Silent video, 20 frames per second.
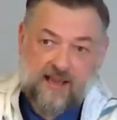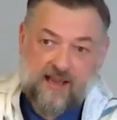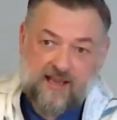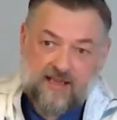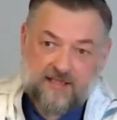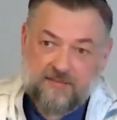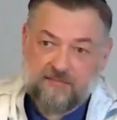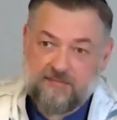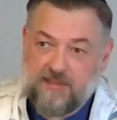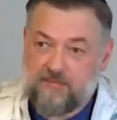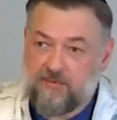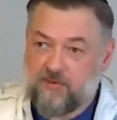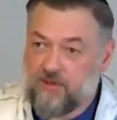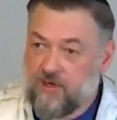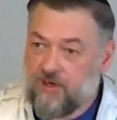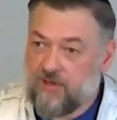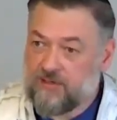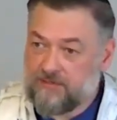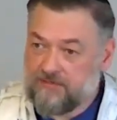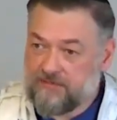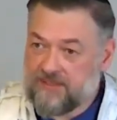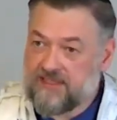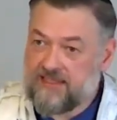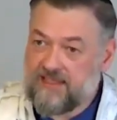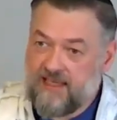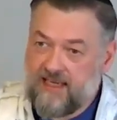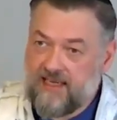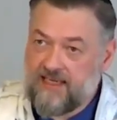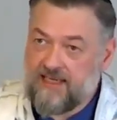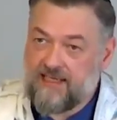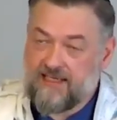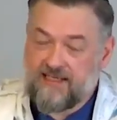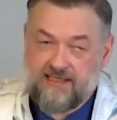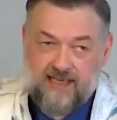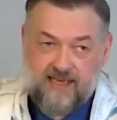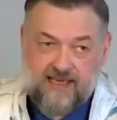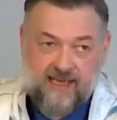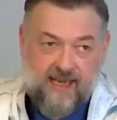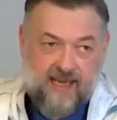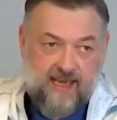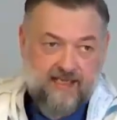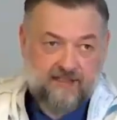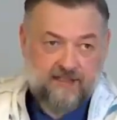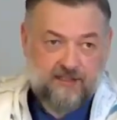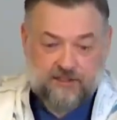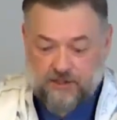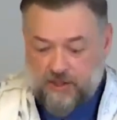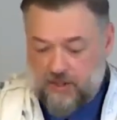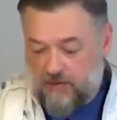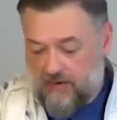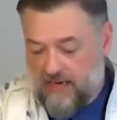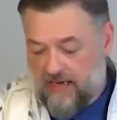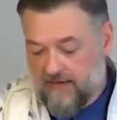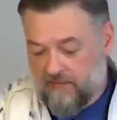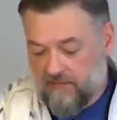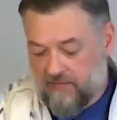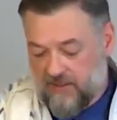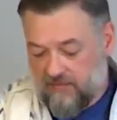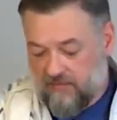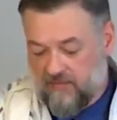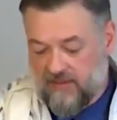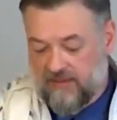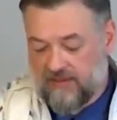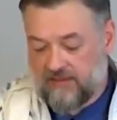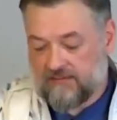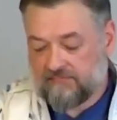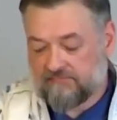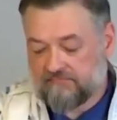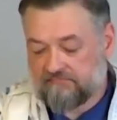as people call them today, they can't just go out in public.